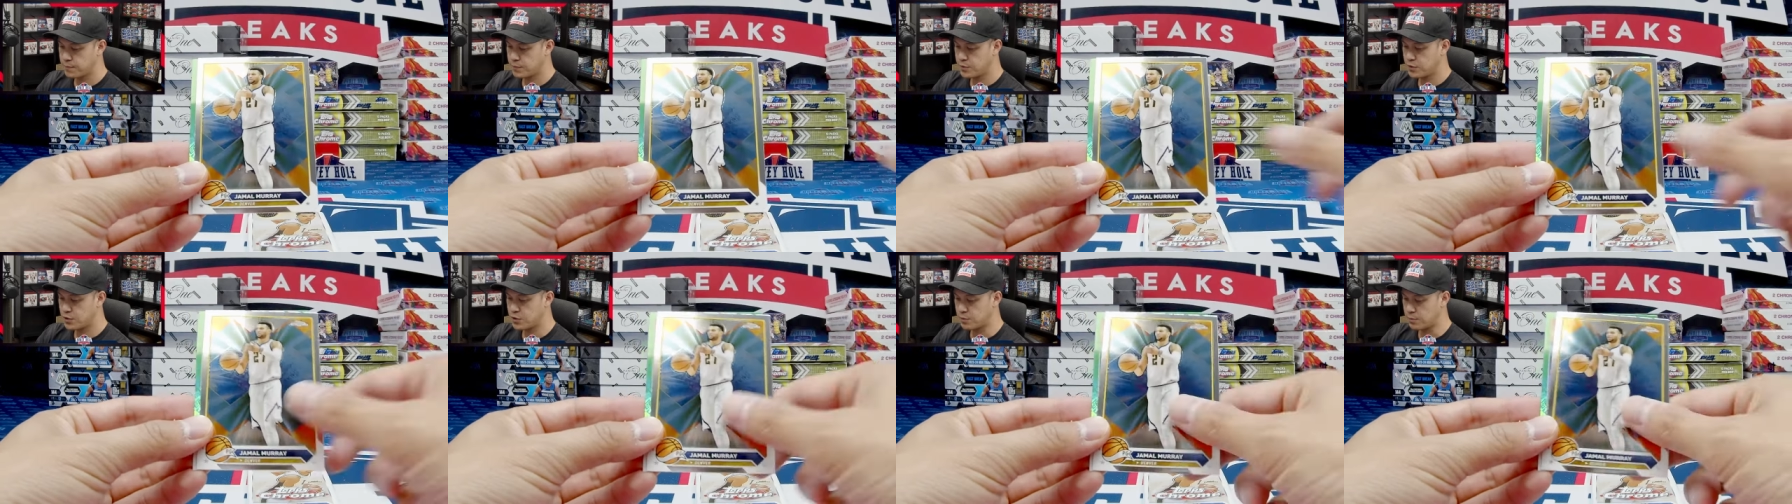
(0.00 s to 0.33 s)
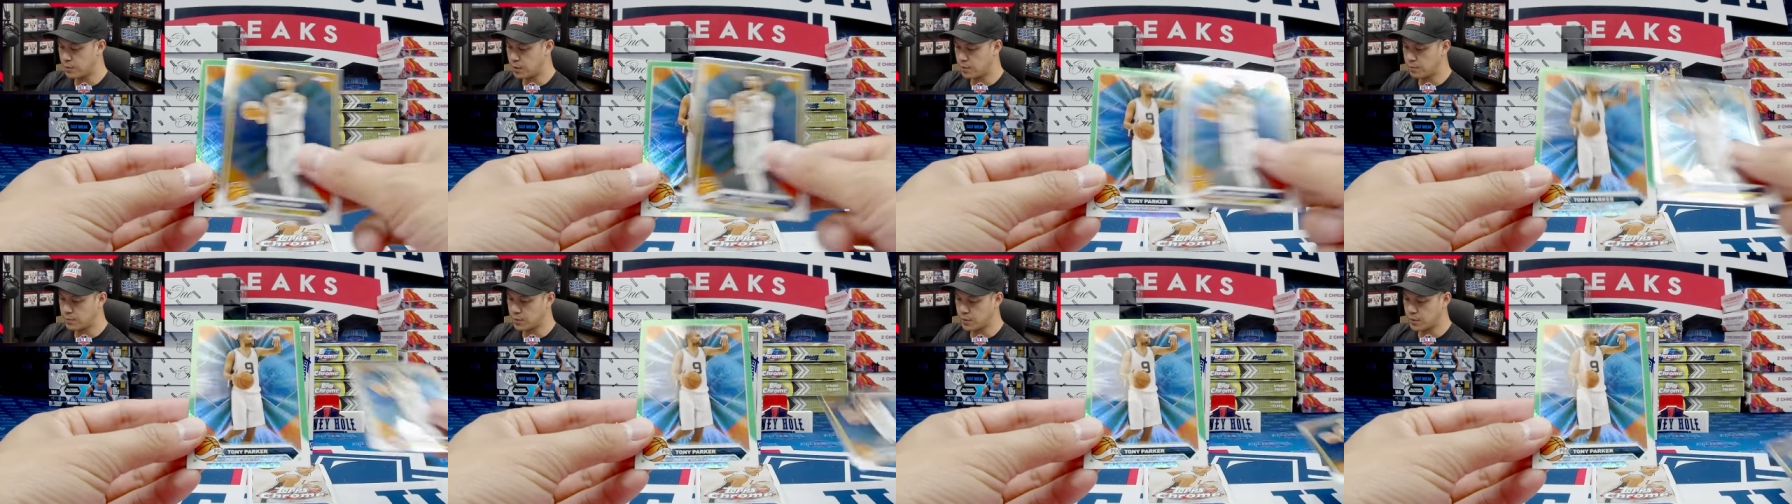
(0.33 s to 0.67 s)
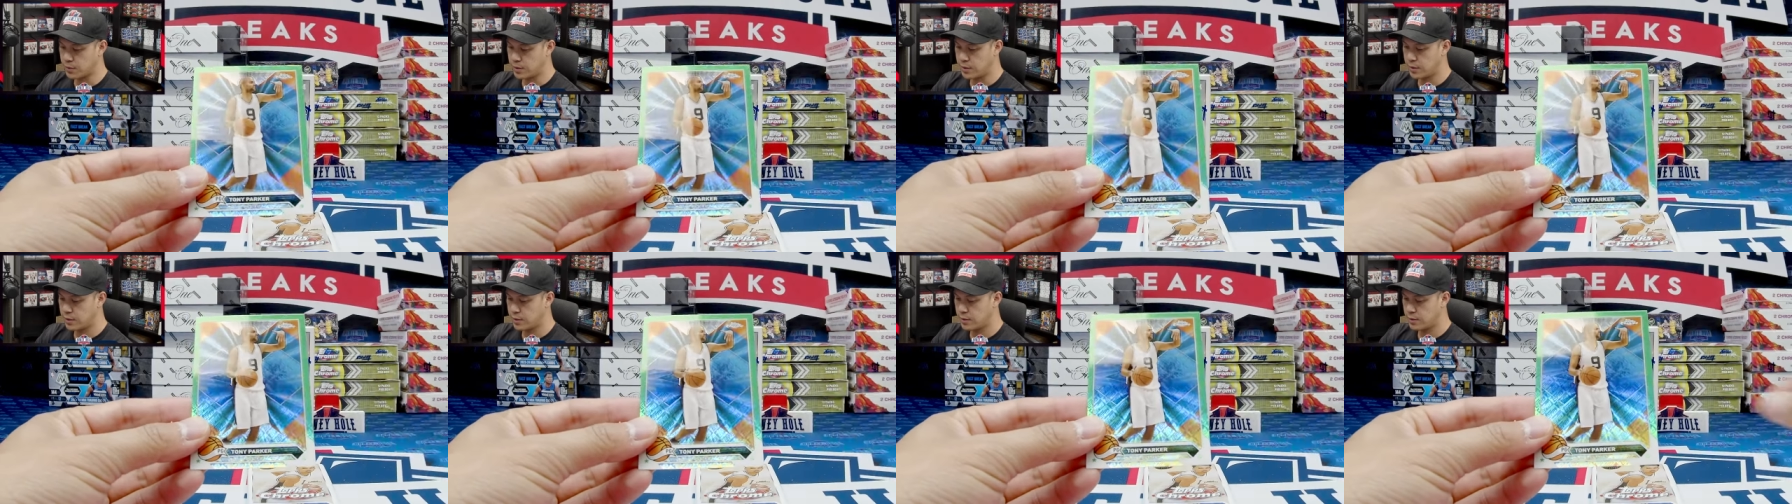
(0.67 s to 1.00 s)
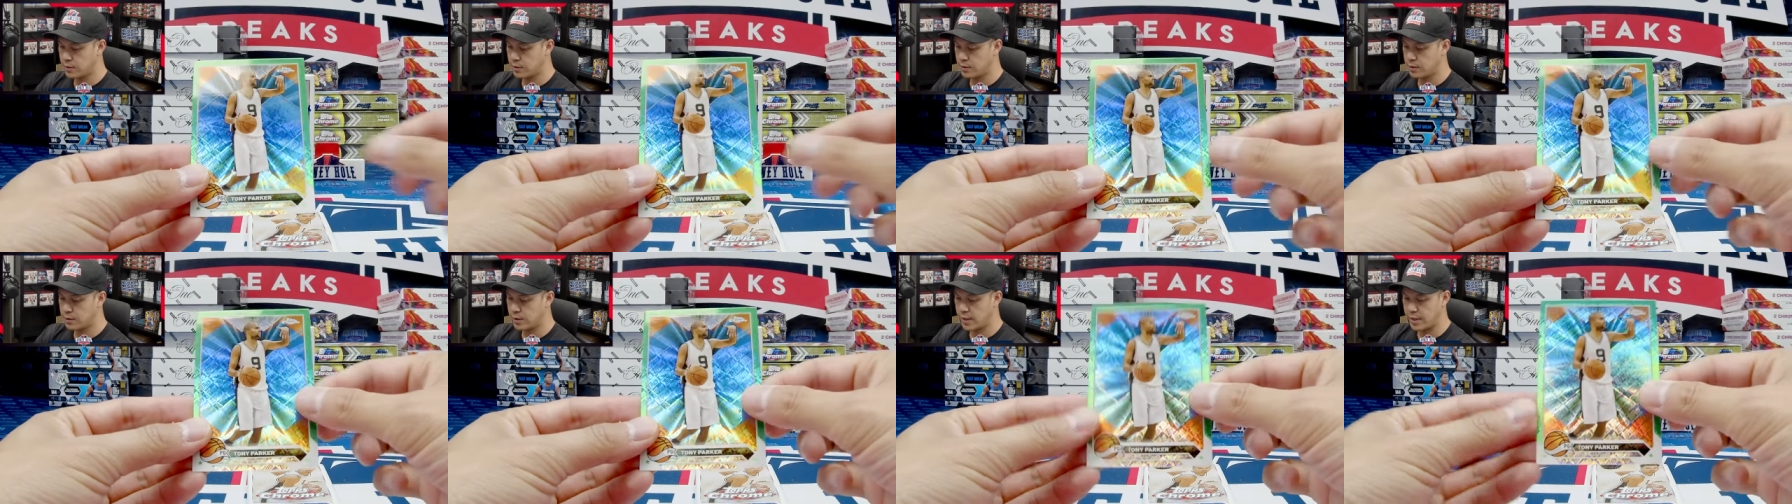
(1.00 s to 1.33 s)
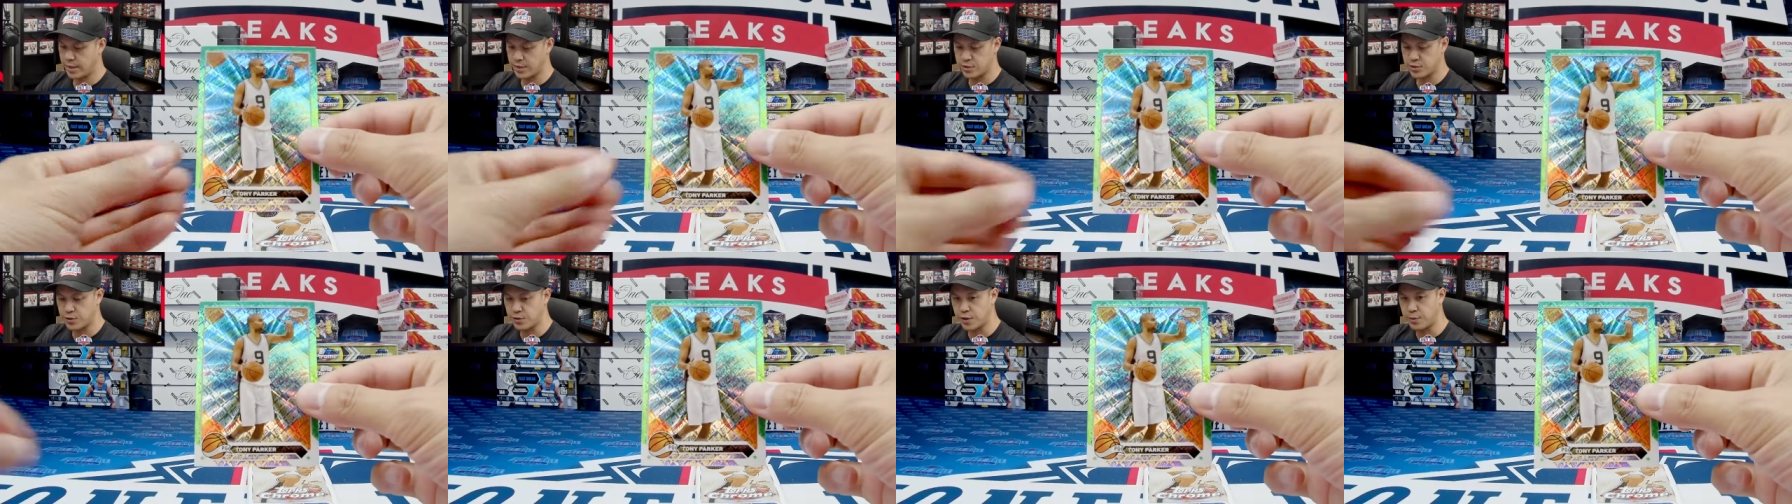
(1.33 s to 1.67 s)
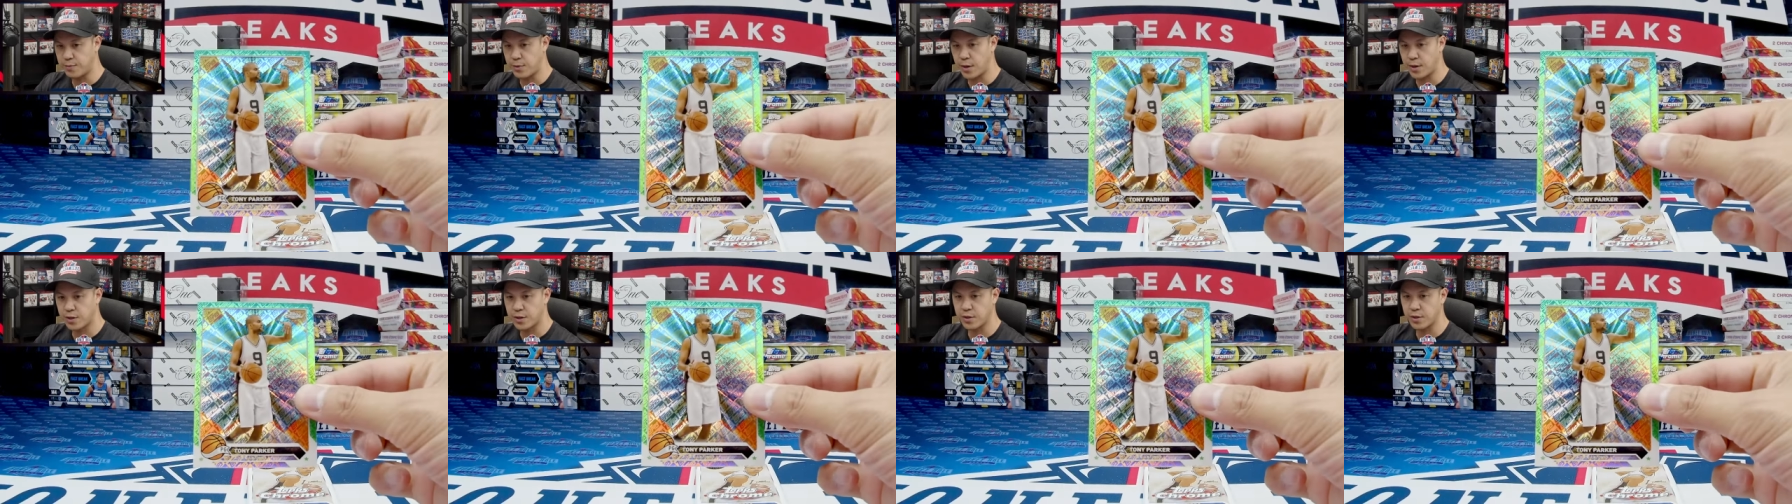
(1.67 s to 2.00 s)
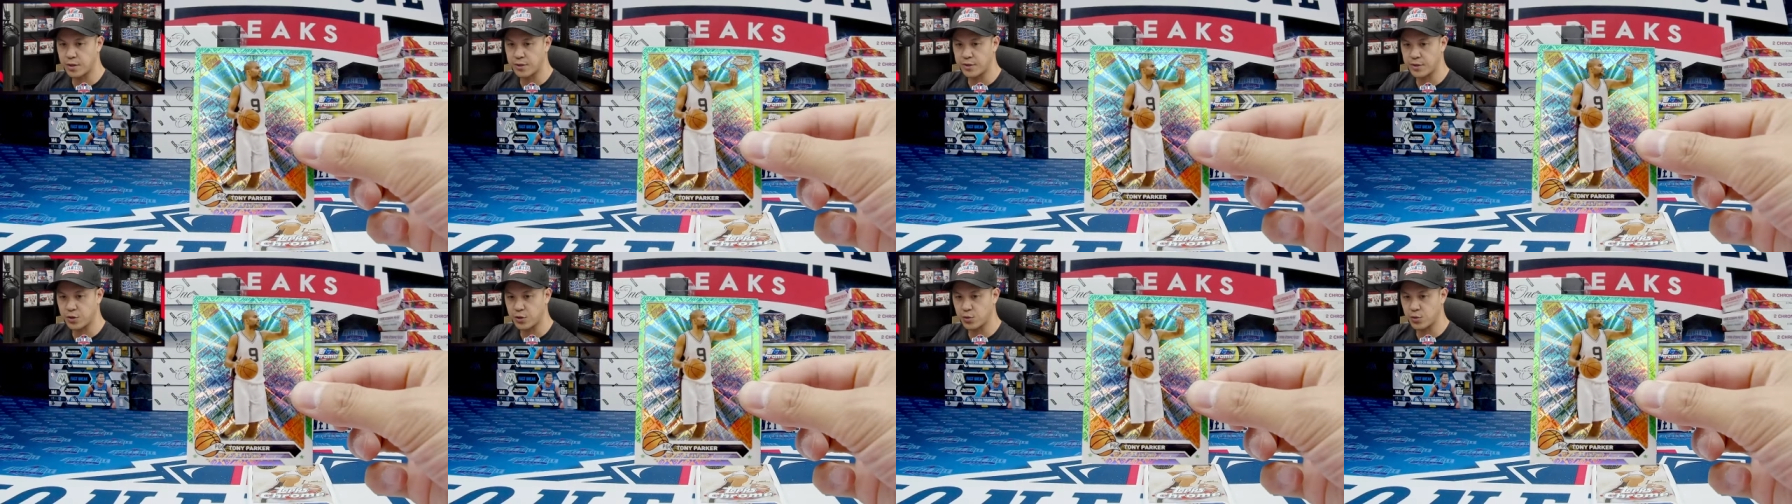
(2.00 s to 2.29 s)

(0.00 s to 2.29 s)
Jamal Murray and Tony Parker on the